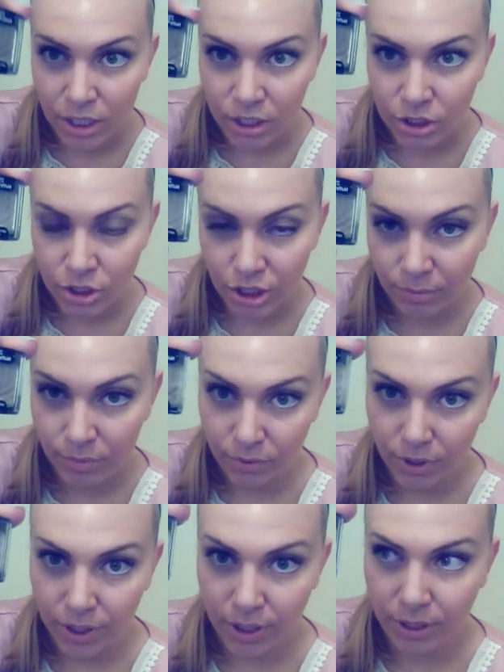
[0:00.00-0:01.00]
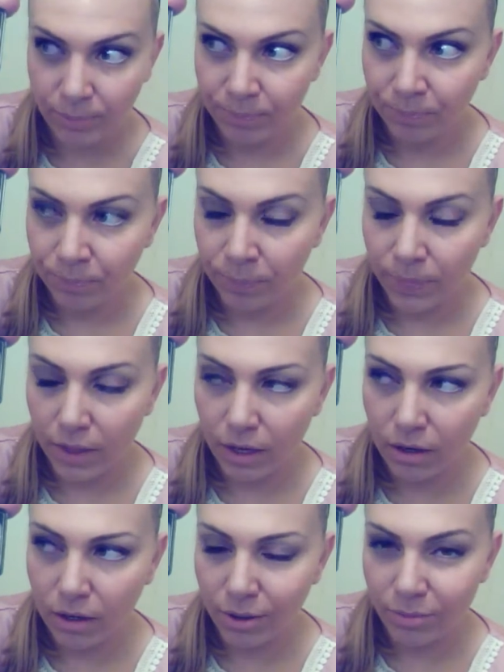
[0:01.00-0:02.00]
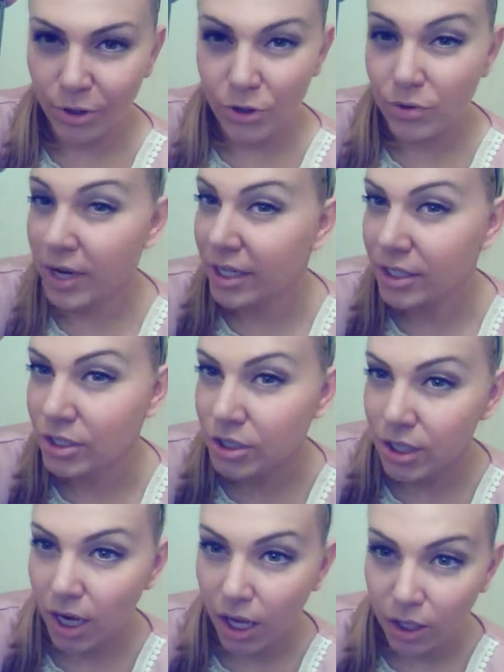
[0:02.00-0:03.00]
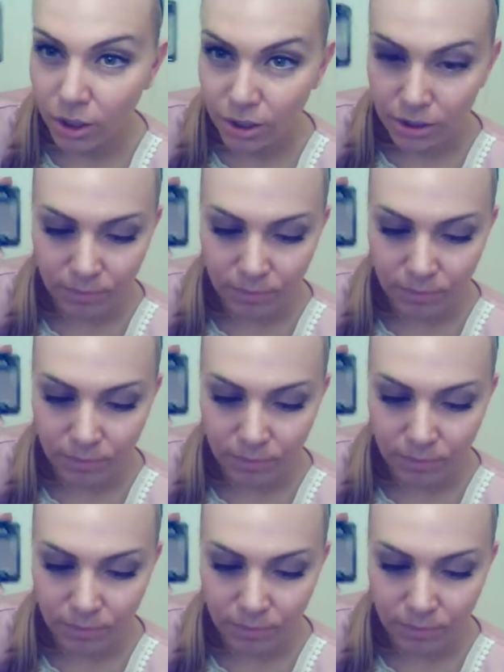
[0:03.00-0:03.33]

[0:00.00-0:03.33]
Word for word: shimmery um, grayish color.